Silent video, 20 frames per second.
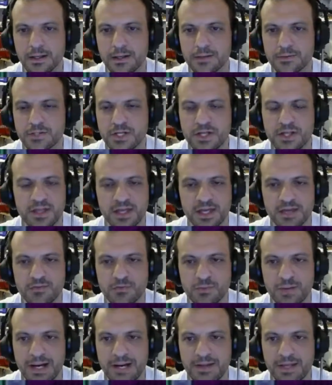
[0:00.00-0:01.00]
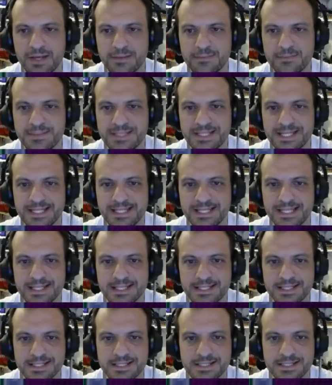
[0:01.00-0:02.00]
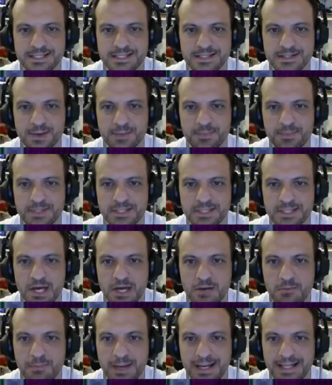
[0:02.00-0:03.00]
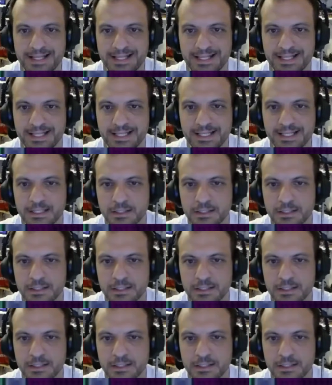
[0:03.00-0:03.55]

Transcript: I'm trying to think even how they did this weapon so badly.